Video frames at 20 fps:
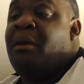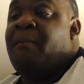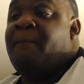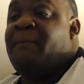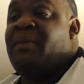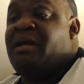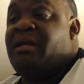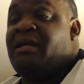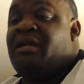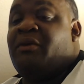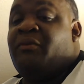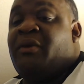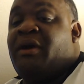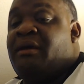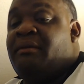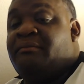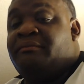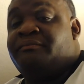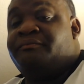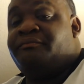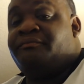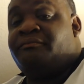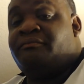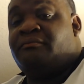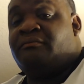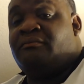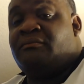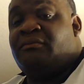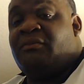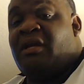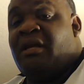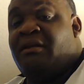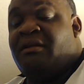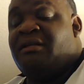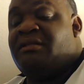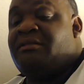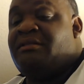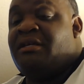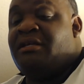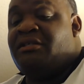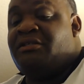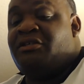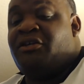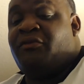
But anyway, this 10th